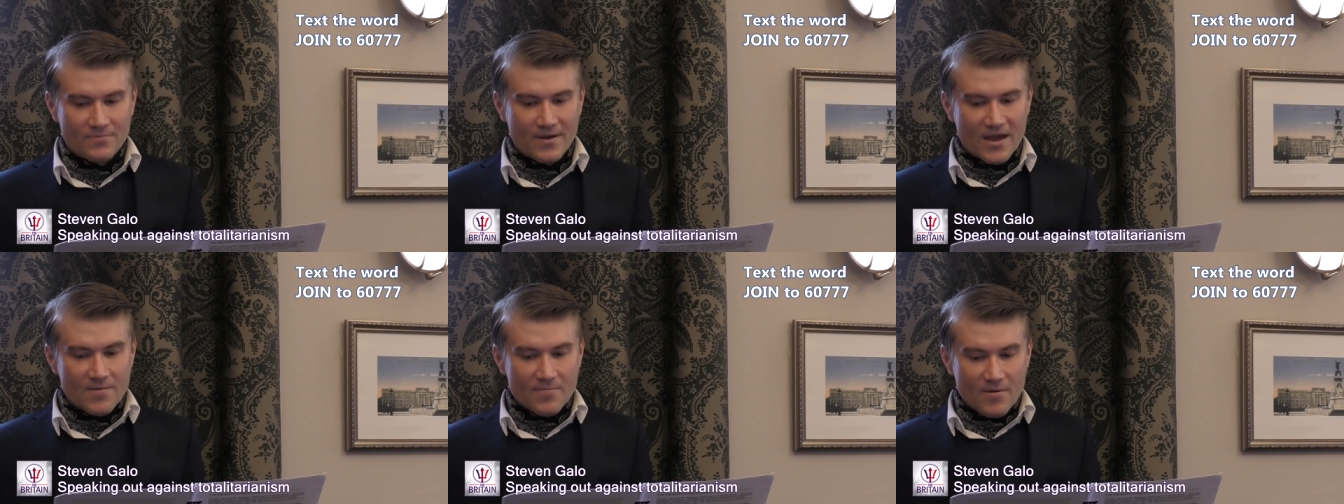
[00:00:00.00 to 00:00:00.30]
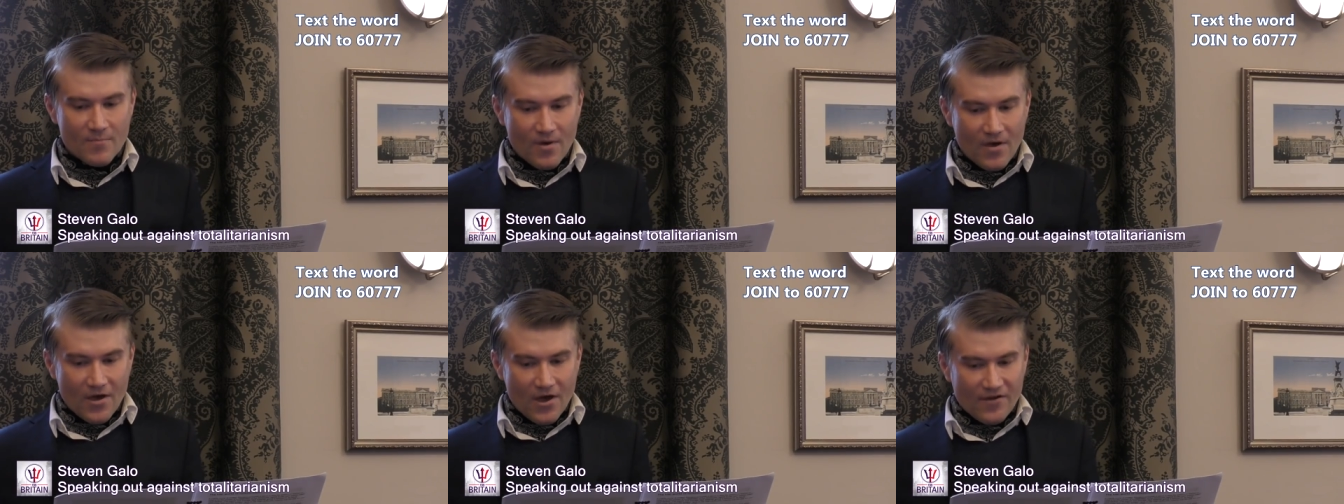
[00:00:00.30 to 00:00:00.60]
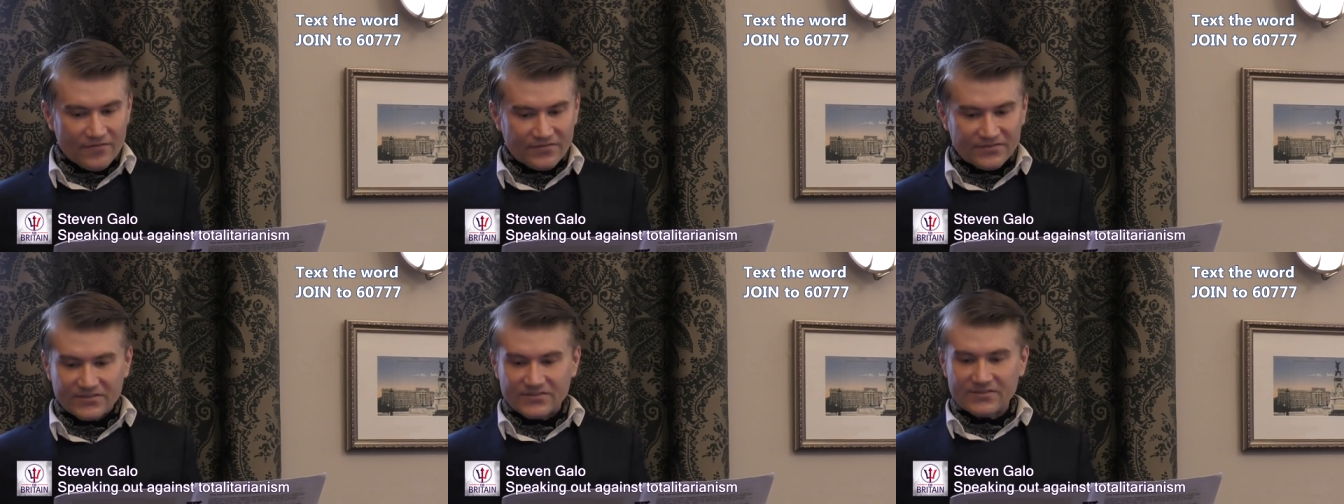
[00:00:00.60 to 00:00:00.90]
baby
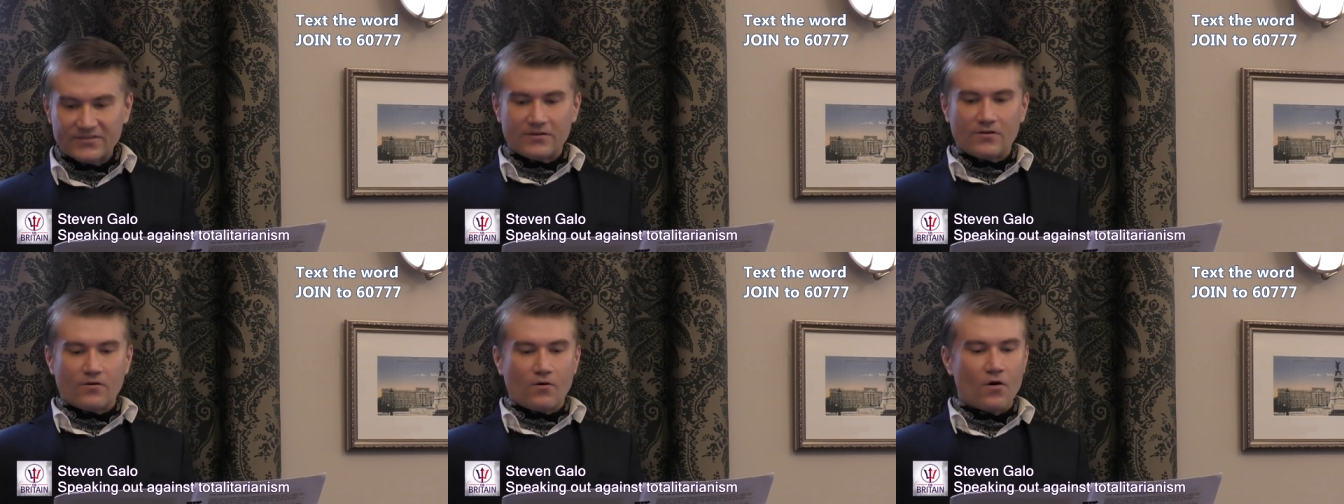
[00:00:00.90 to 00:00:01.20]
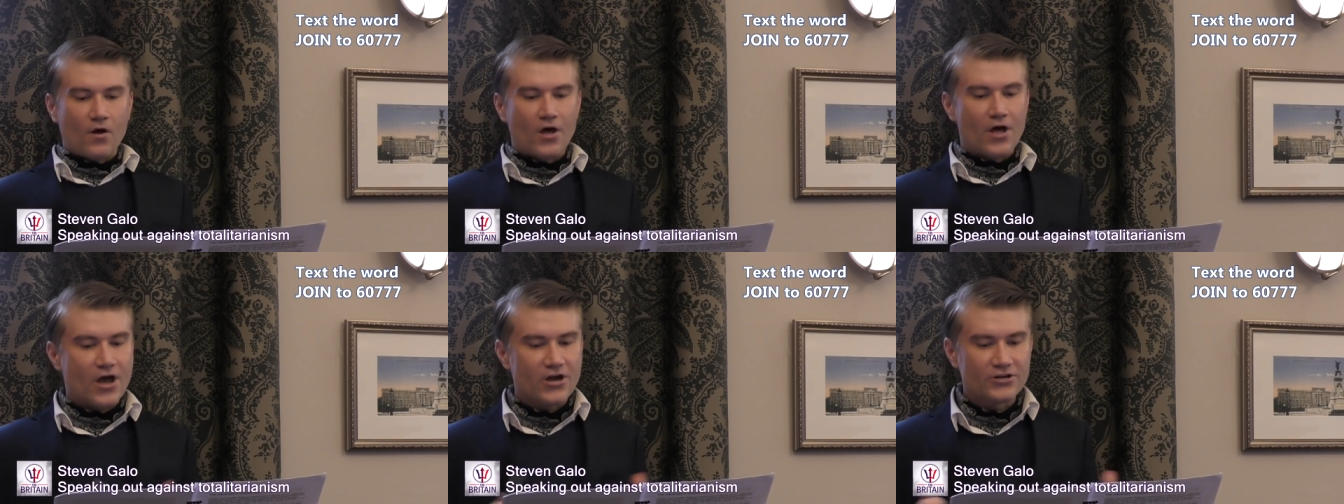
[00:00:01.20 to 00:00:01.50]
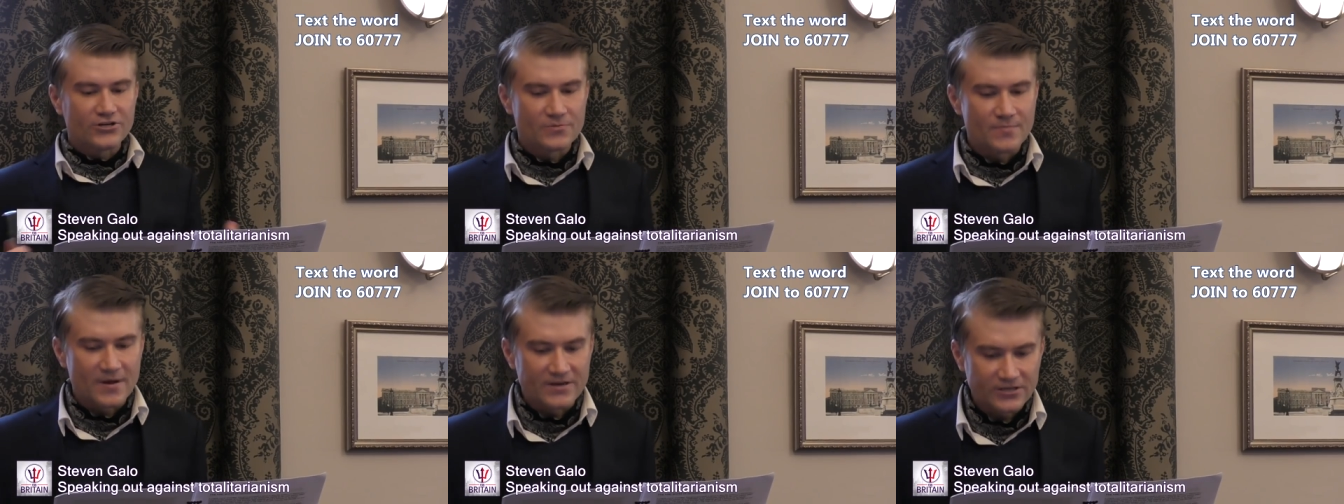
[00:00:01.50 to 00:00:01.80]
births or
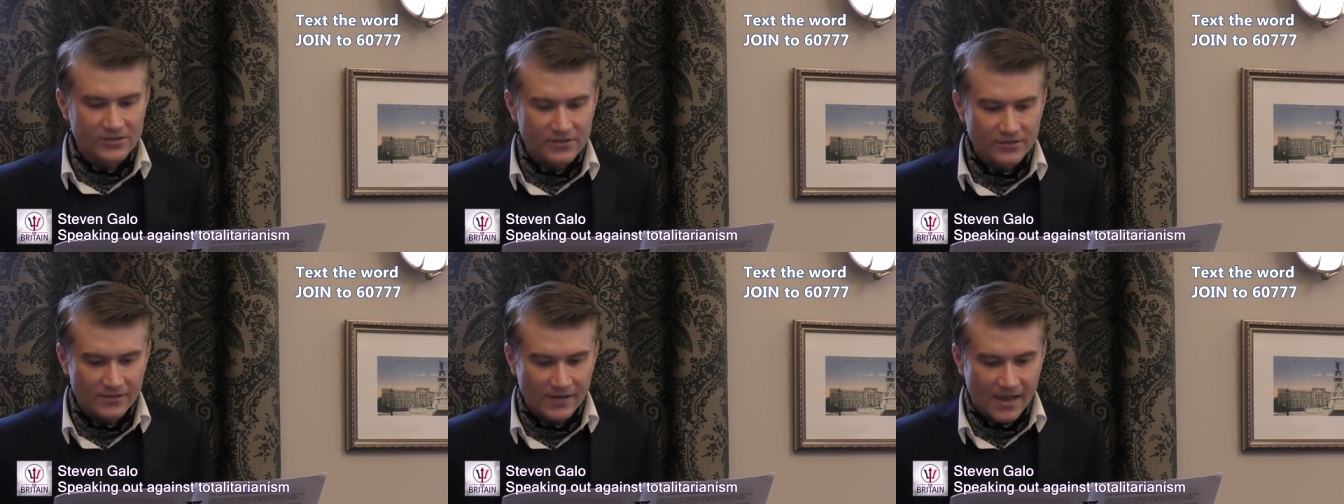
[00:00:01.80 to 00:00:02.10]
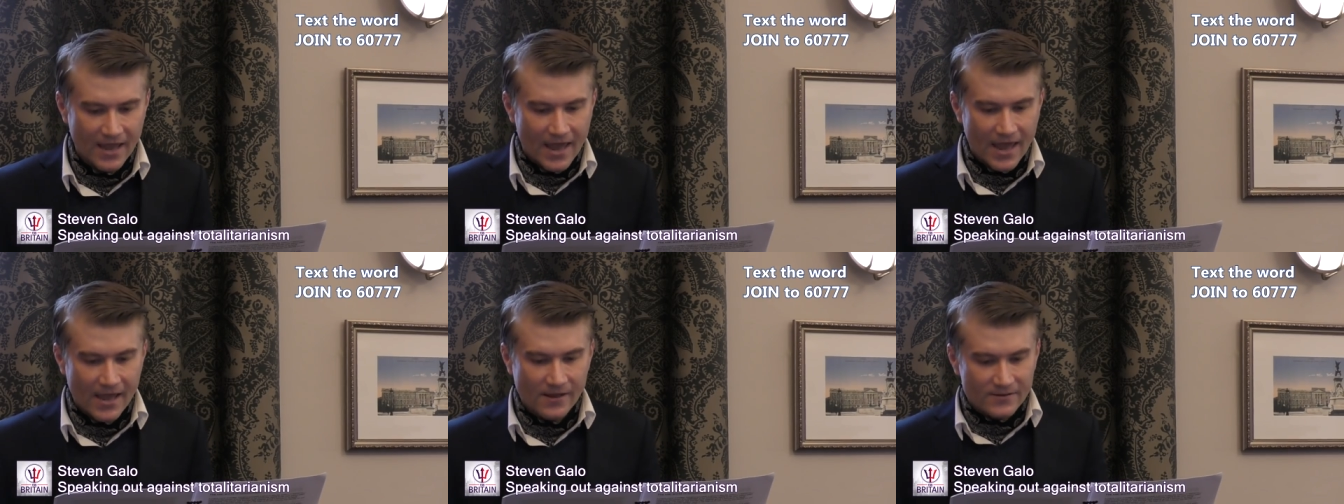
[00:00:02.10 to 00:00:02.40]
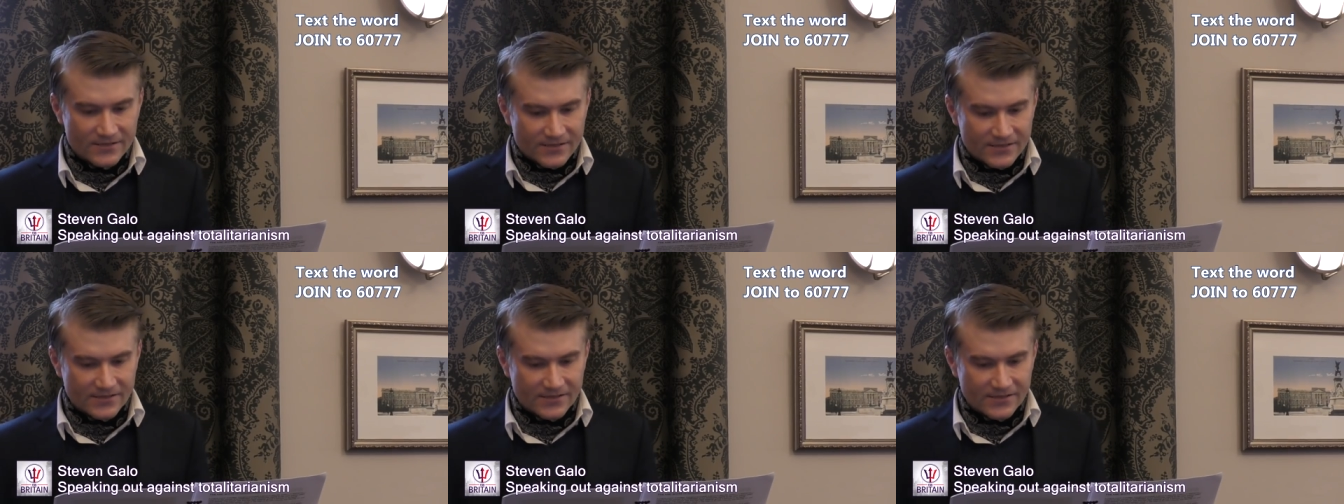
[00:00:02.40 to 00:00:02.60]
urgent medical care